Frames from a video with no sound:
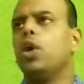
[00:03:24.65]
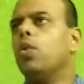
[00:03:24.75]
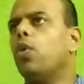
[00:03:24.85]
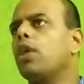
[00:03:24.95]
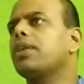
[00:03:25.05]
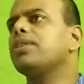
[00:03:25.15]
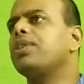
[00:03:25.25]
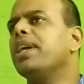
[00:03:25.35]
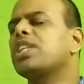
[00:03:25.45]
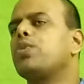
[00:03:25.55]
What
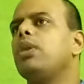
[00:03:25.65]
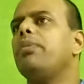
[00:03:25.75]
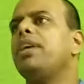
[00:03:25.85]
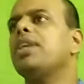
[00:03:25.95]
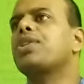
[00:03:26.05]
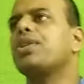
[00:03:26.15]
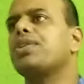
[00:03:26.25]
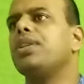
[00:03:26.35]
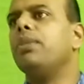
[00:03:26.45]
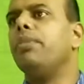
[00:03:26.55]
things will be
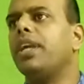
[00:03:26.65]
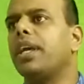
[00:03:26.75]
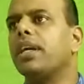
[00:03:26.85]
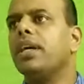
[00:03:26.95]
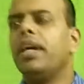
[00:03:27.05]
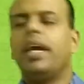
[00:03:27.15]
discussed in the meeting,